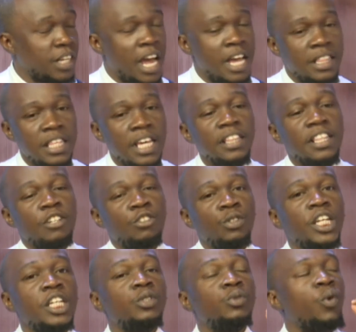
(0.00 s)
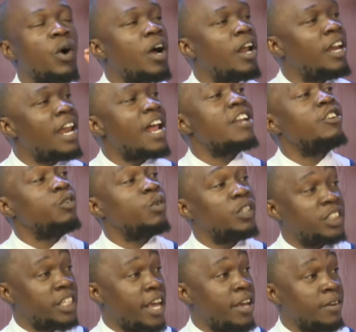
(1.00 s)
I think that you need to learn your
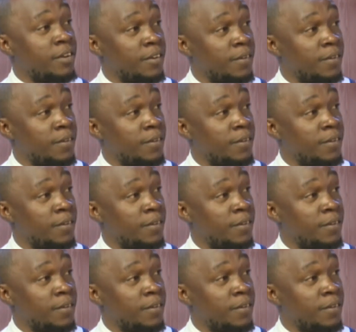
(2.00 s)
child.